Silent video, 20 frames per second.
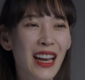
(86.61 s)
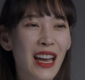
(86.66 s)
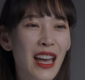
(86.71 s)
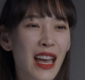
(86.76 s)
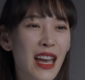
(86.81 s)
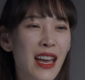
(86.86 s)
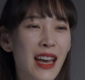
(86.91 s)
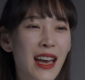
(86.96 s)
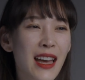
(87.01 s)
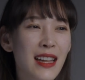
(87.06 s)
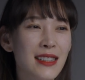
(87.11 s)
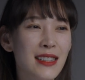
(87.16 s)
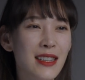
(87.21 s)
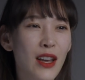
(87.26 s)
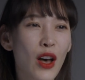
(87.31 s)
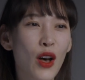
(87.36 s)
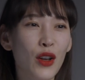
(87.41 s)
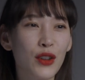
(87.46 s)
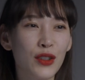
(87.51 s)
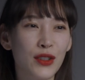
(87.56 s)
And
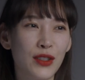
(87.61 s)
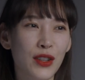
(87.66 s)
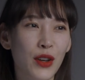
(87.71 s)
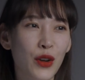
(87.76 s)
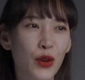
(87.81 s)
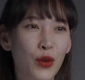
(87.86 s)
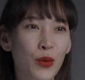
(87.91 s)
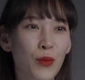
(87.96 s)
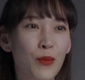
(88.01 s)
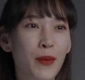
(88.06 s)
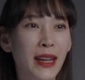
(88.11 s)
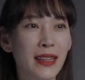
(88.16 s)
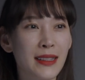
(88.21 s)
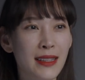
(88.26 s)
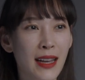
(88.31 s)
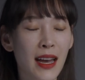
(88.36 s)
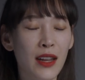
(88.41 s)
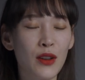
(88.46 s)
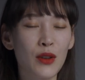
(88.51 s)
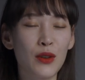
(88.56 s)
also my
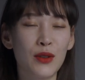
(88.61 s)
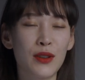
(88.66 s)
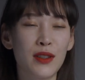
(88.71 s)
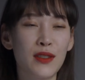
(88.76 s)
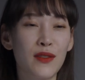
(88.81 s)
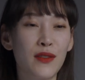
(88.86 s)
dad, who is